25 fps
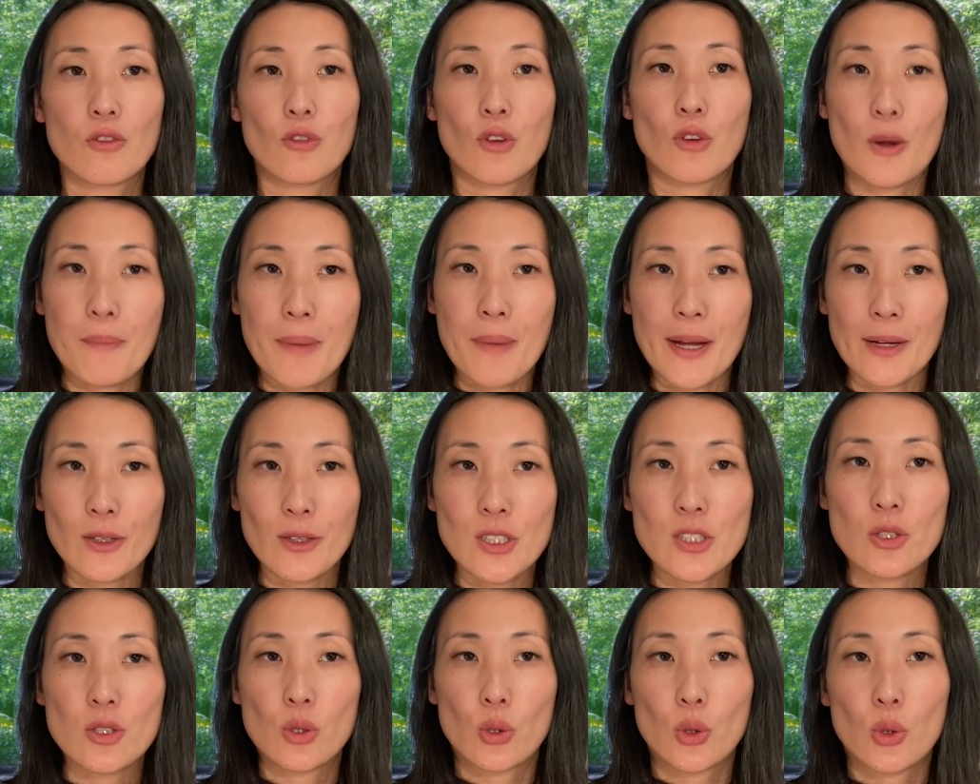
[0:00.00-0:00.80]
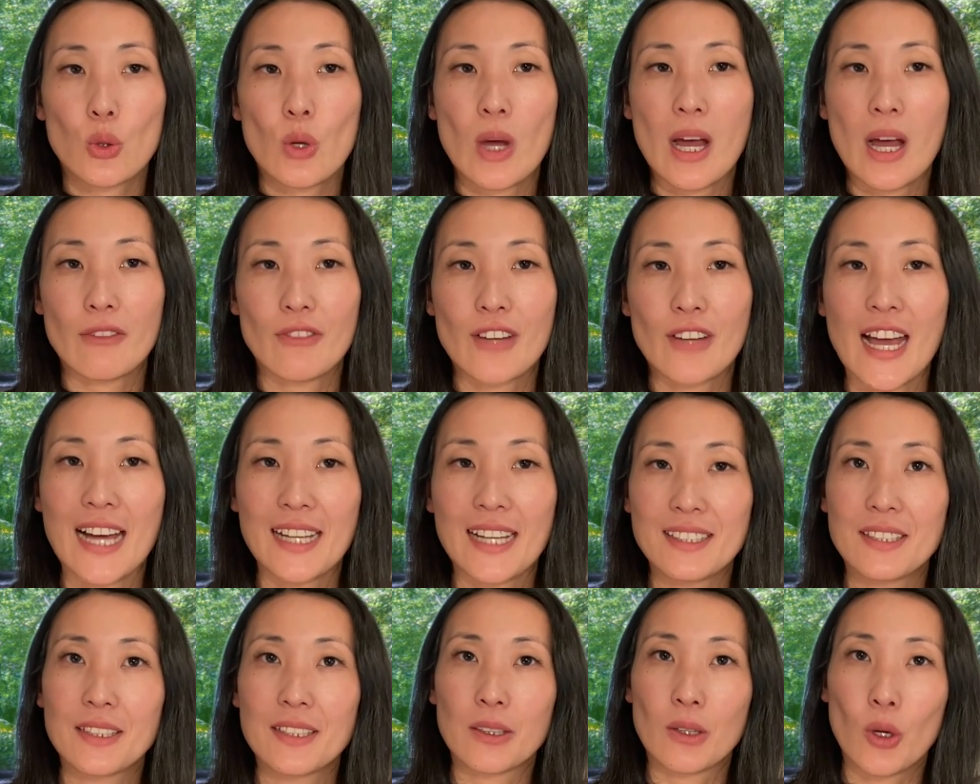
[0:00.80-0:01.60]
For parents who have
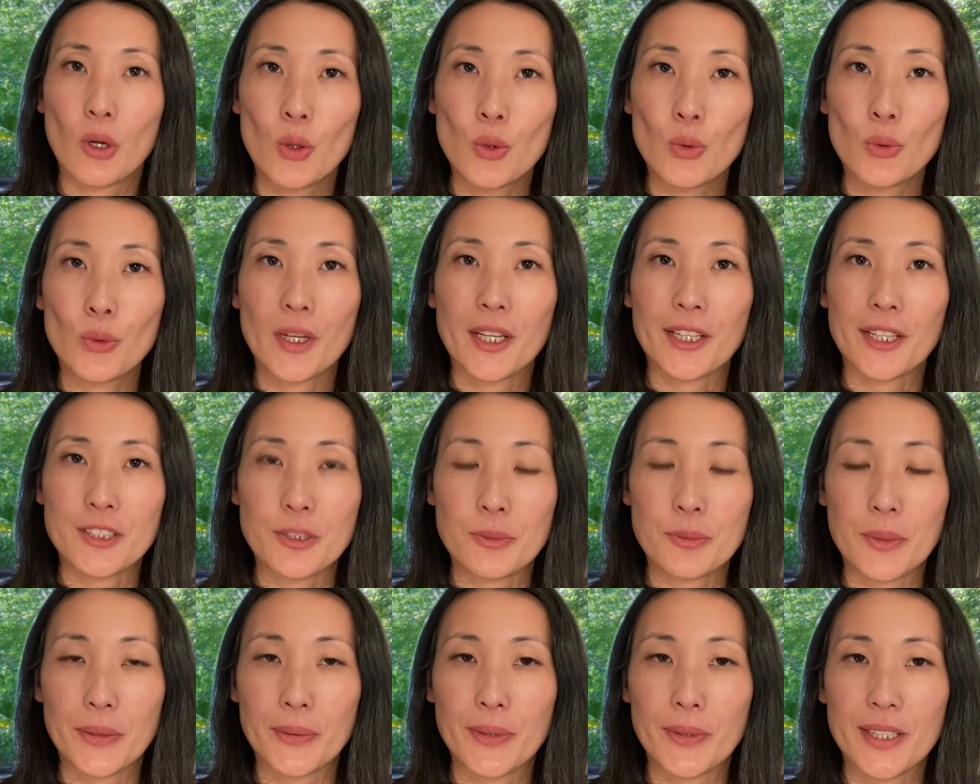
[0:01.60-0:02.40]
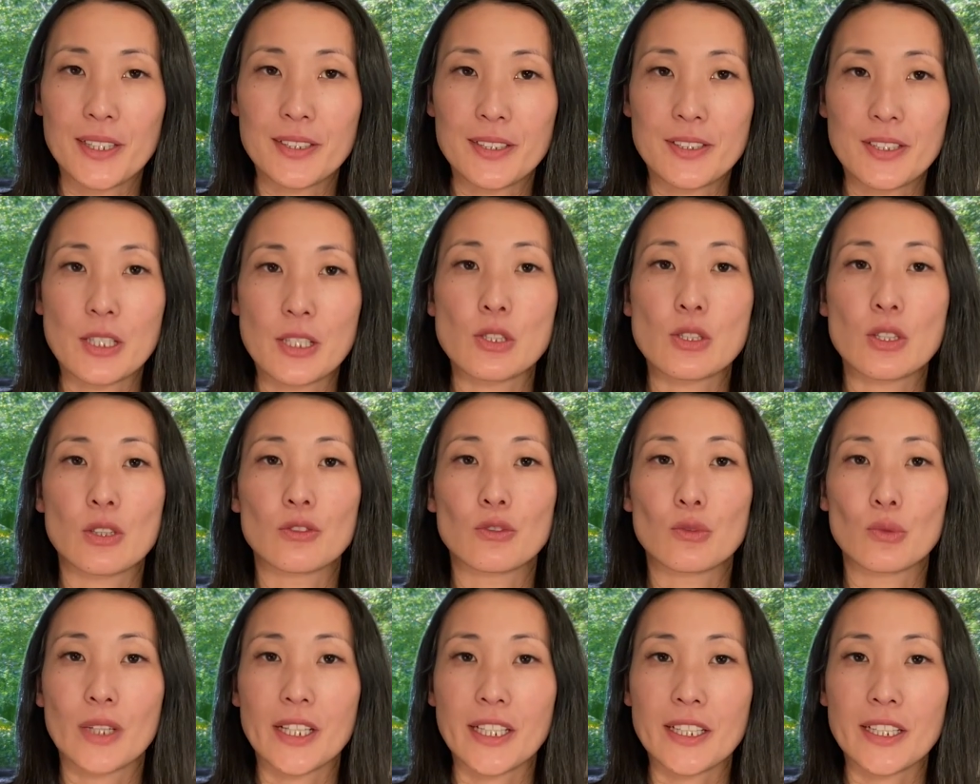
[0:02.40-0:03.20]
had their own experiences
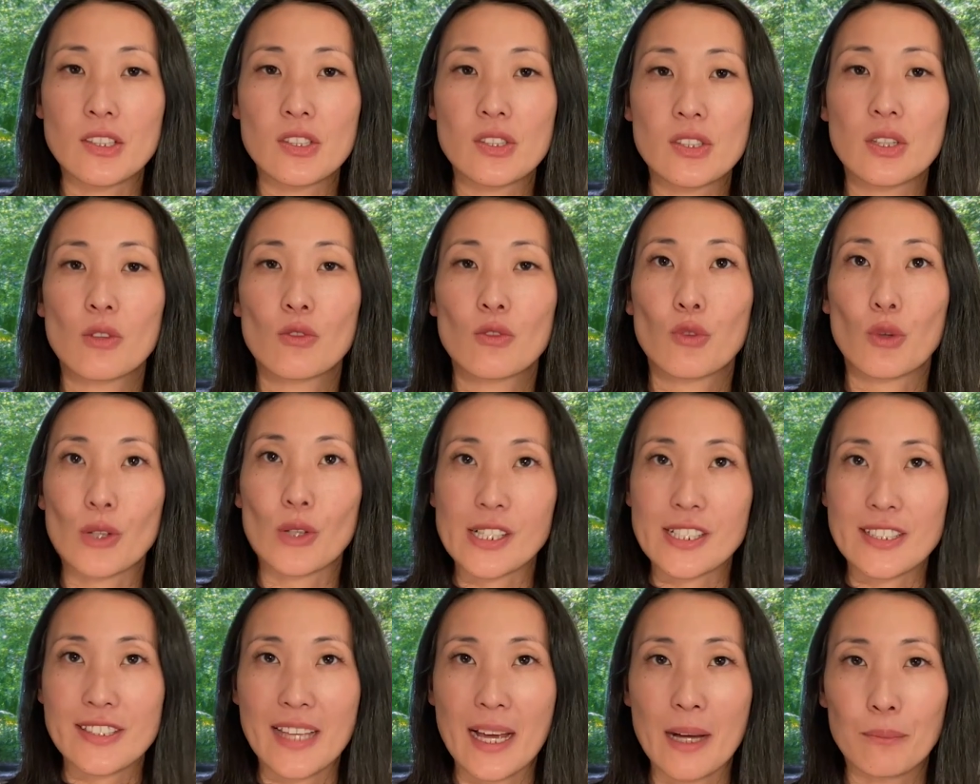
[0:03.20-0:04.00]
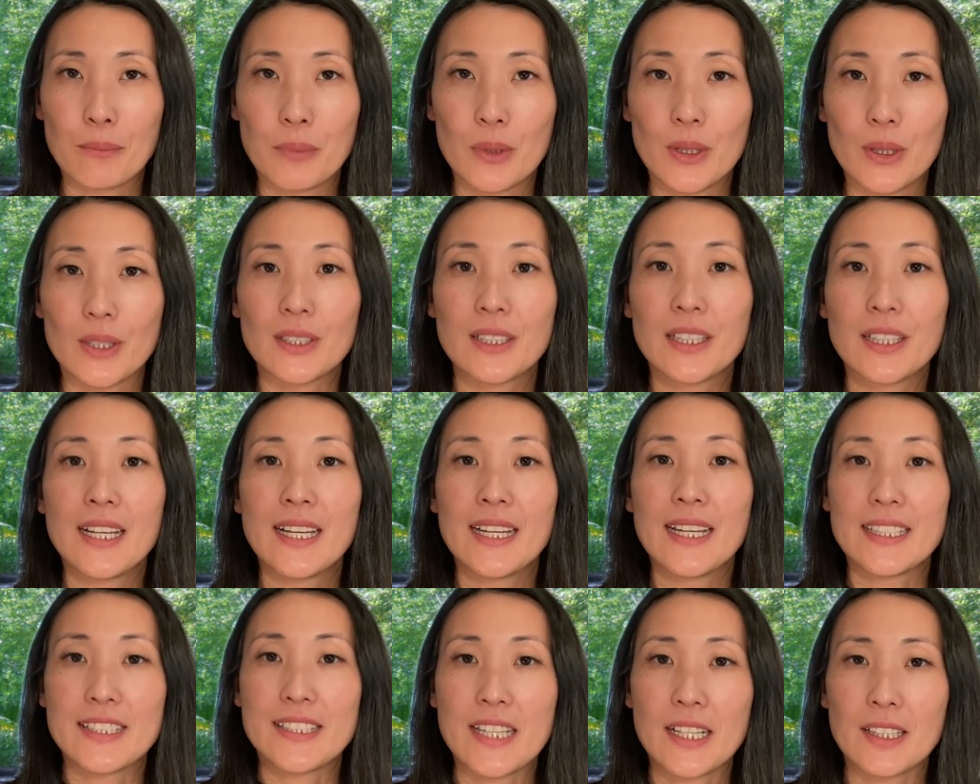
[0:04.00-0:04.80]
of rage, for example,
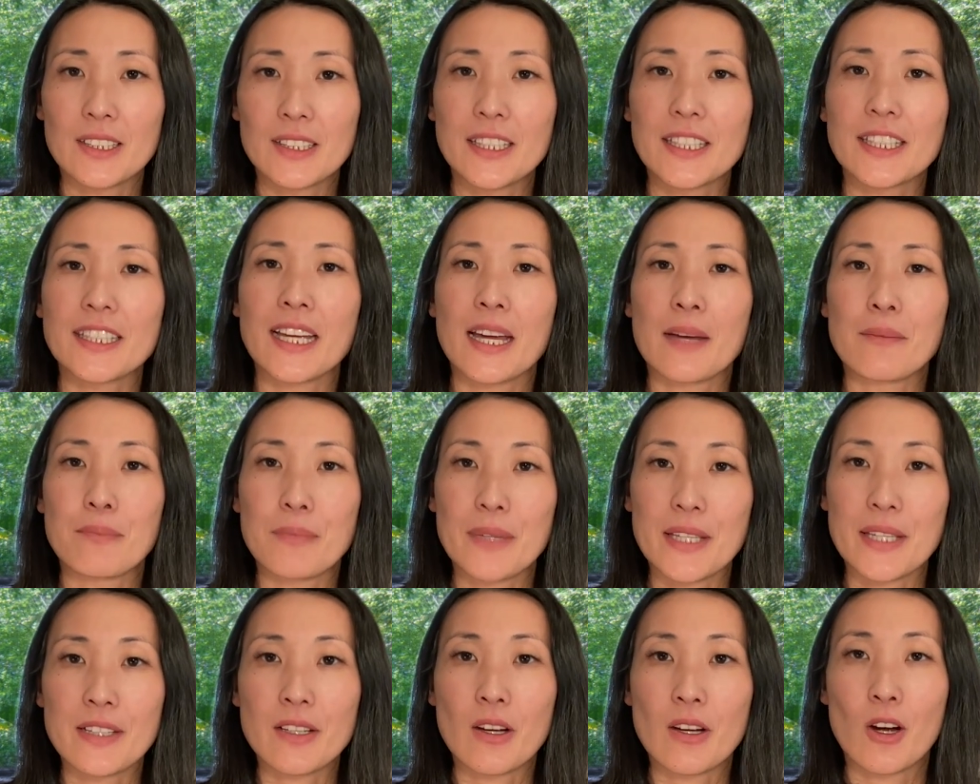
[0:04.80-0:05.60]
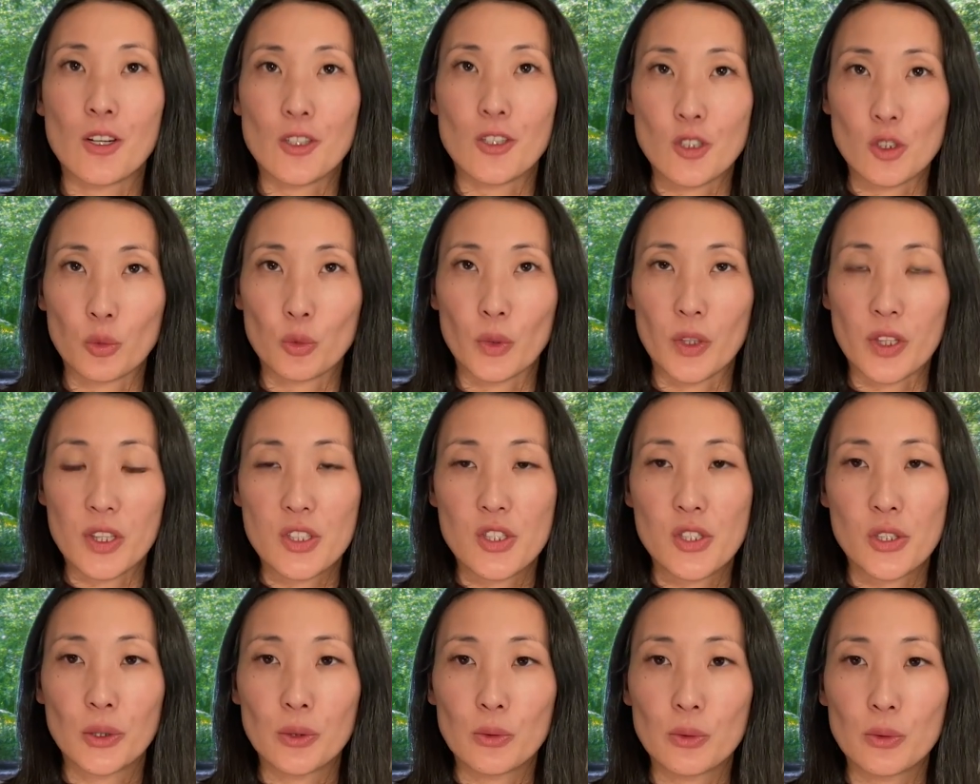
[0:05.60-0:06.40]
yelling and being harsh with
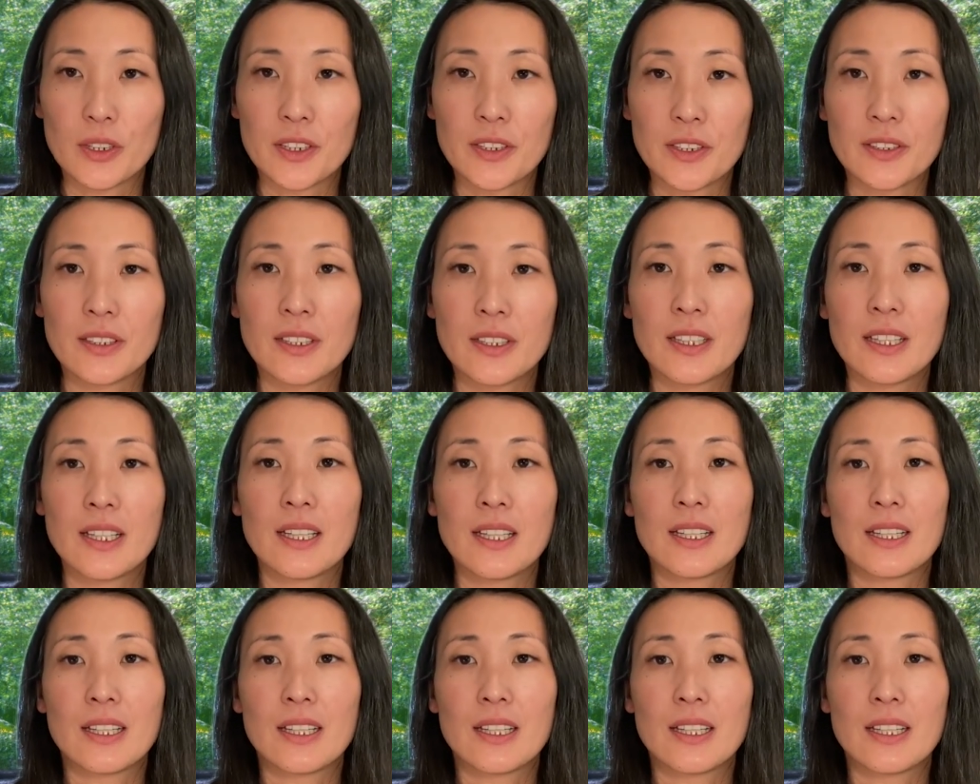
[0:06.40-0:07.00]
children,